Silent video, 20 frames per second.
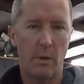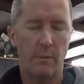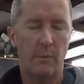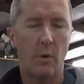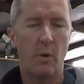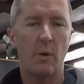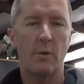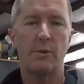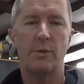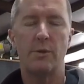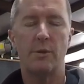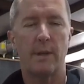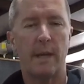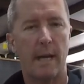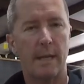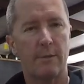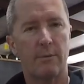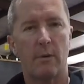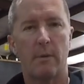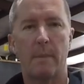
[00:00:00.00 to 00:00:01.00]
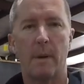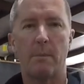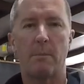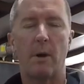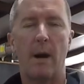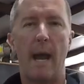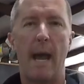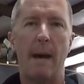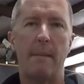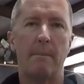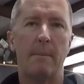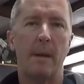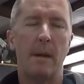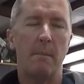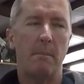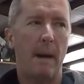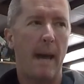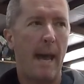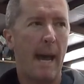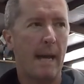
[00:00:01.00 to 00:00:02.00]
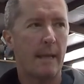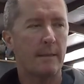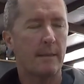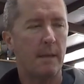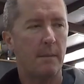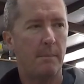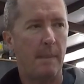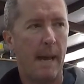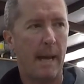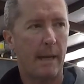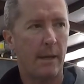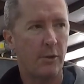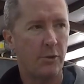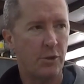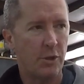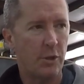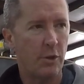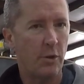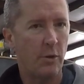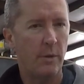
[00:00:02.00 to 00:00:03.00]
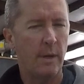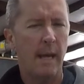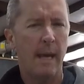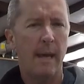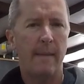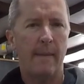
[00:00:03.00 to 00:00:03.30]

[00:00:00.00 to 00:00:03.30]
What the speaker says: Of course, you guys will remember I had my accident back in June.